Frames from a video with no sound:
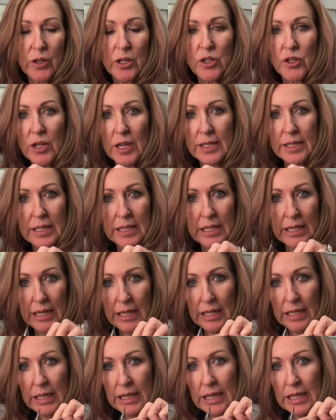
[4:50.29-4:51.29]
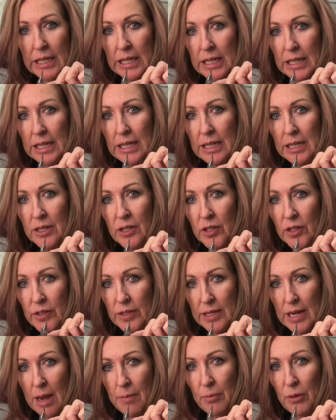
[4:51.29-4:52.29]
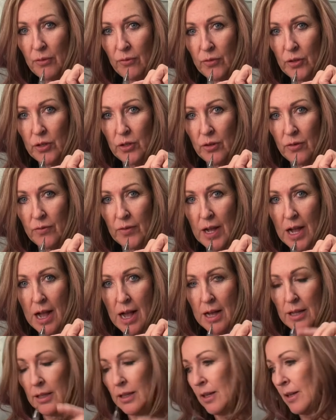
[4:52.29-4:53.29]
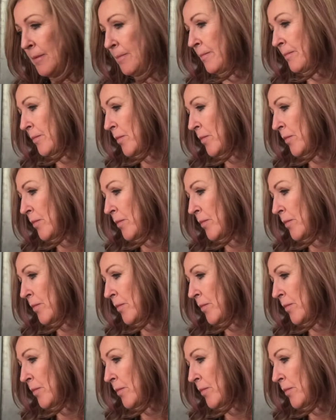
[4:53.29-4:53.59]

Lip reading: adjusting the needle depth for your Valhalla.